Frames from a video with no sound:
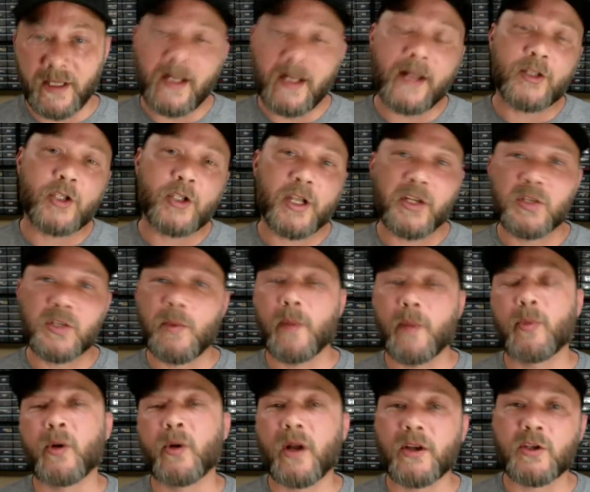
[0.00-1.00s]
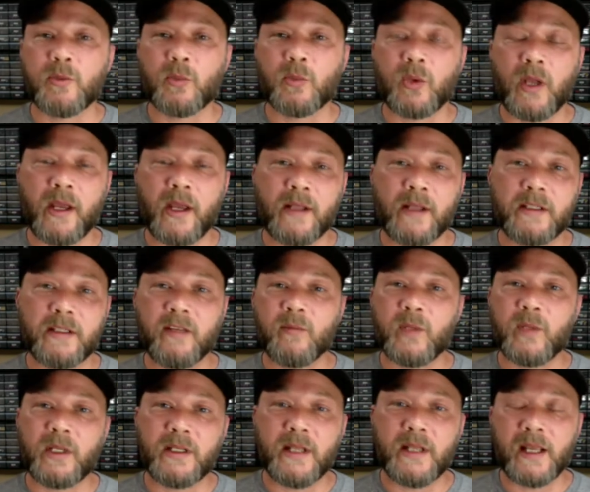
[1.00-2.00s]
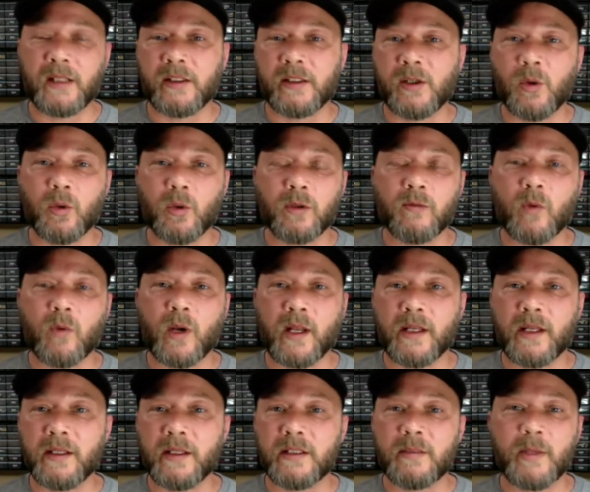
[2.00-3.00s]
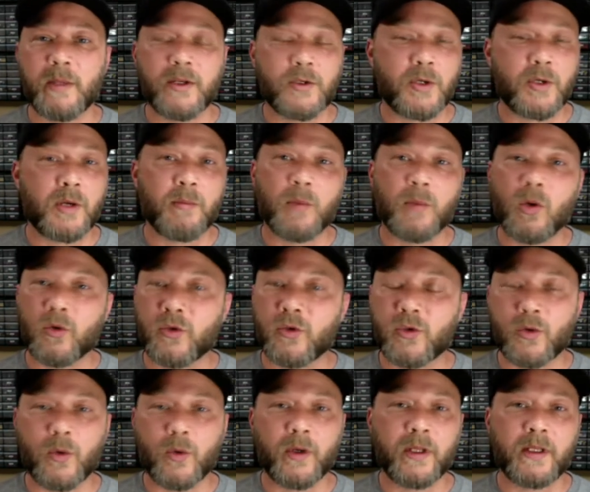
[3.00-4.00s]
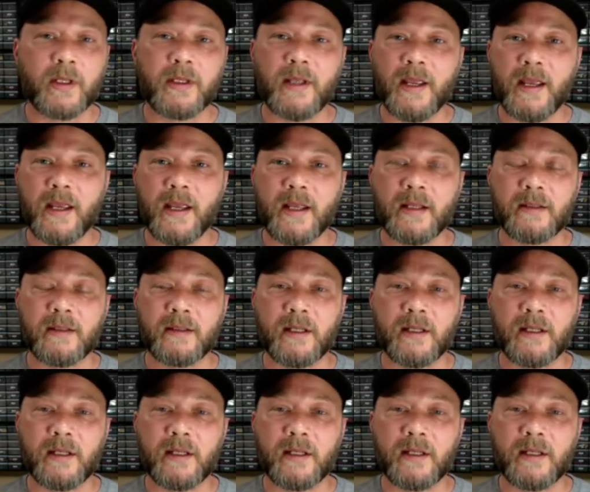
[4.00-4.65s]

I changed my production plan to give me a daily goal of what I need to make sure I'm bulk sorting and